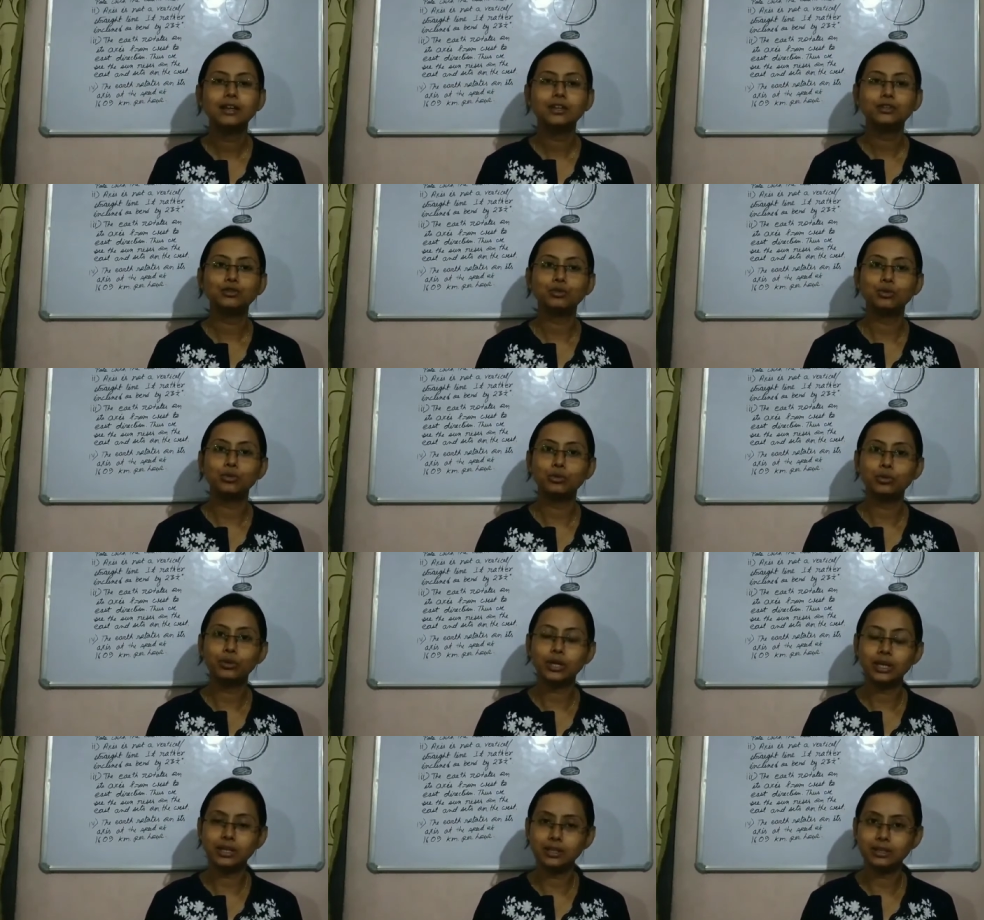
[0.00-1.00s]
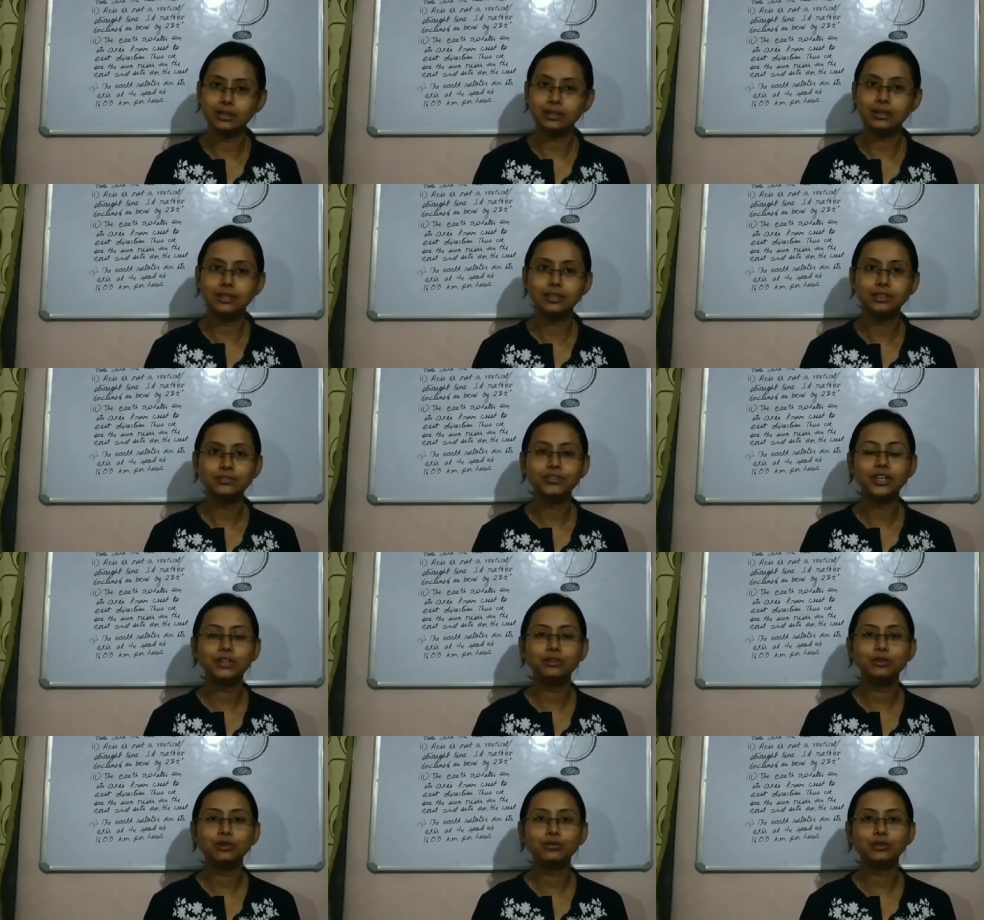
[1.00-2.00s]
So in this
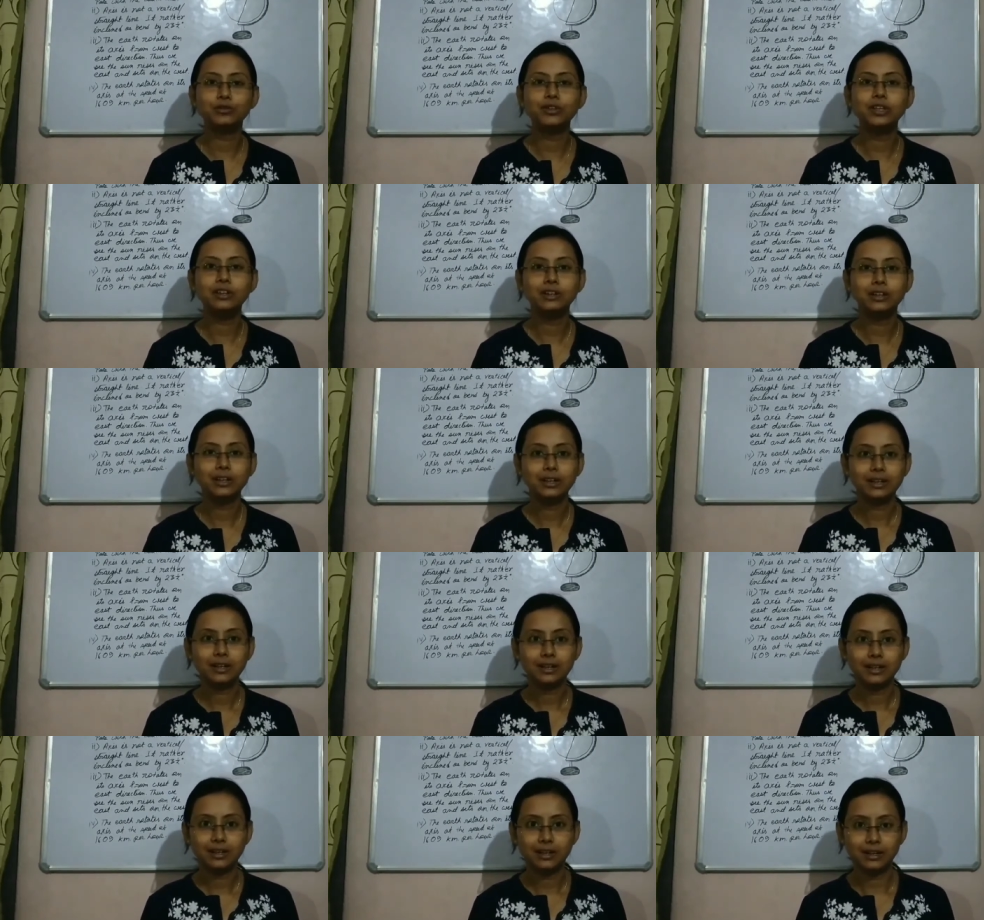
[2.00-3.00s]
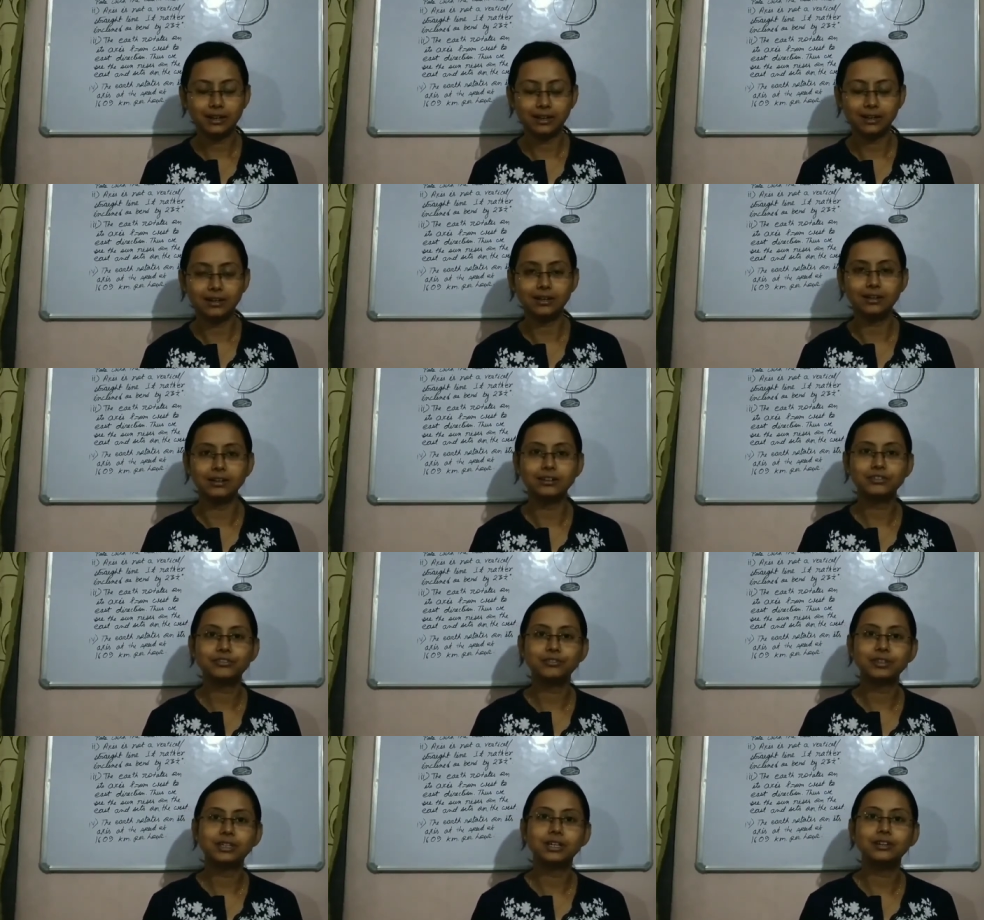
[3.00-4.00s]
video, we will
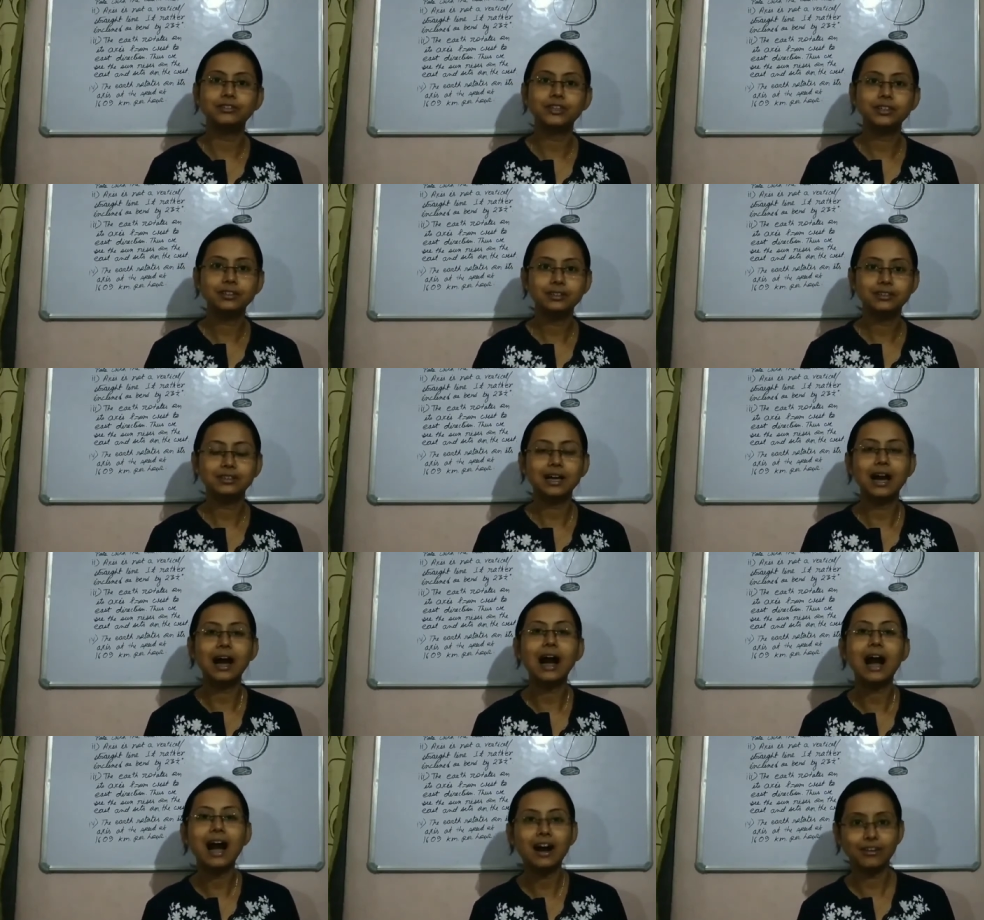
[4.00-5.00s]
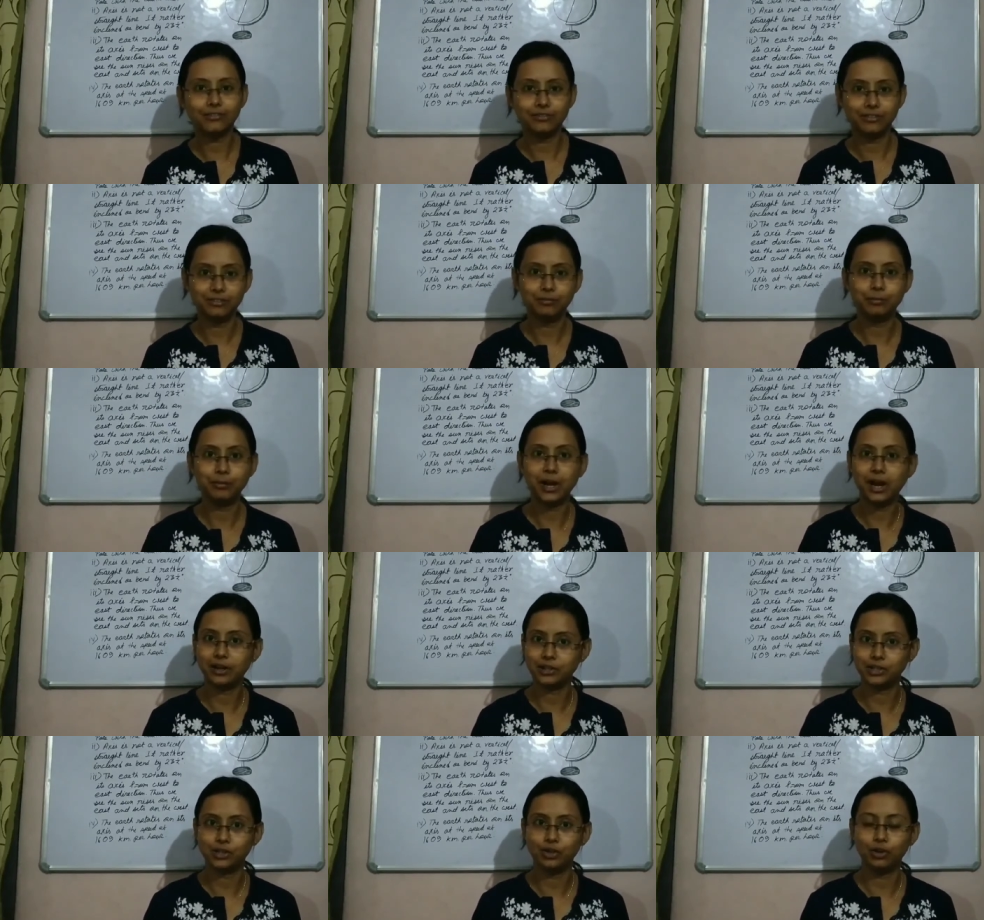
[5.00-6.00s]
cover the half
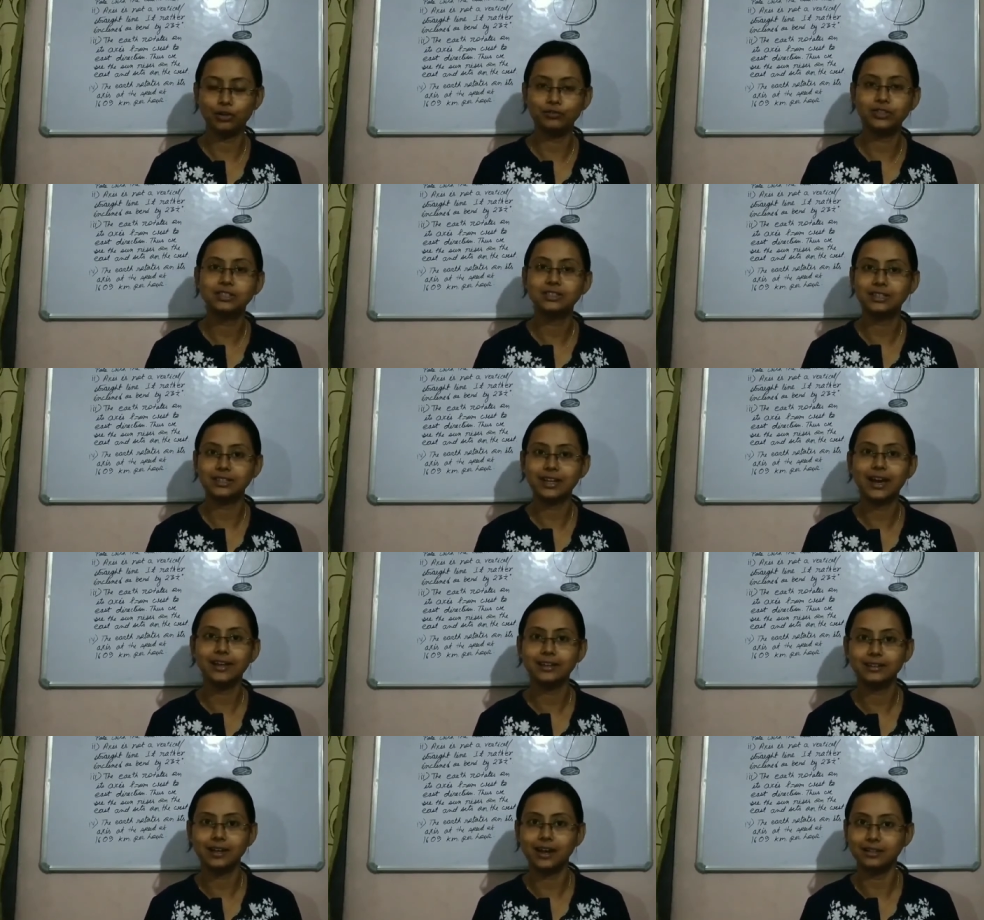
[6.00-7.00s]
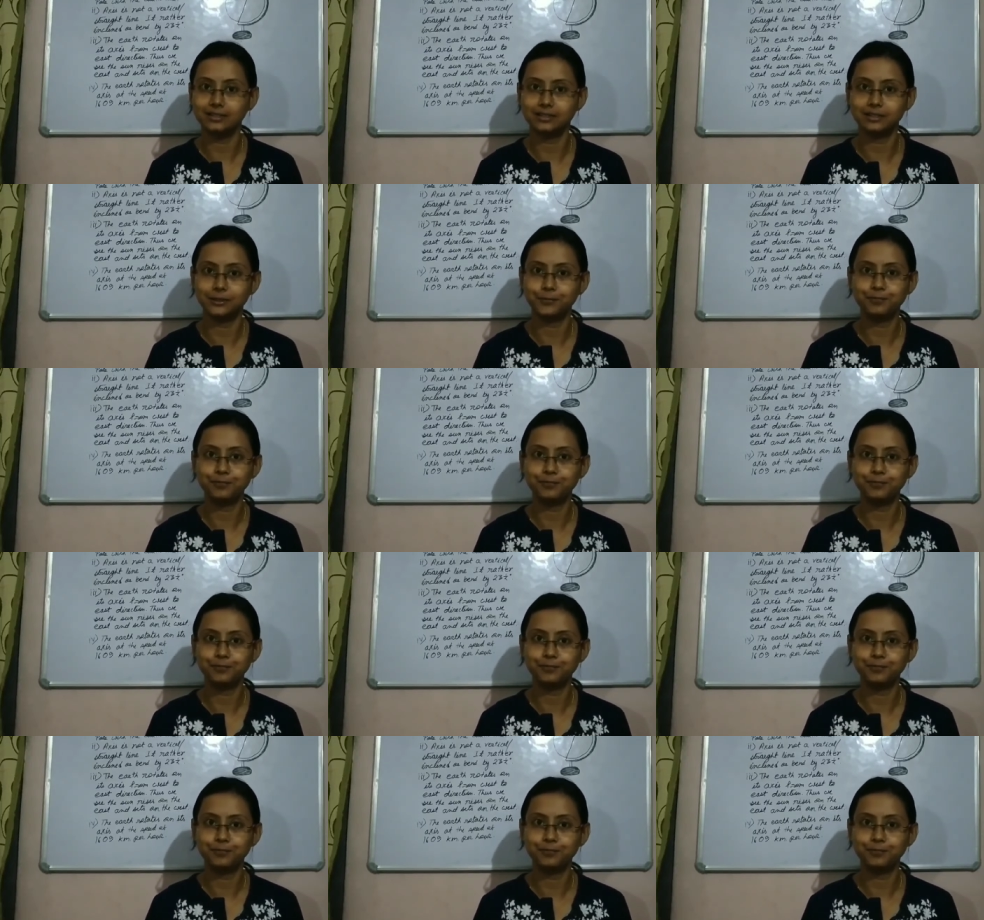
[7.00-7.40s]
part of this entire answer.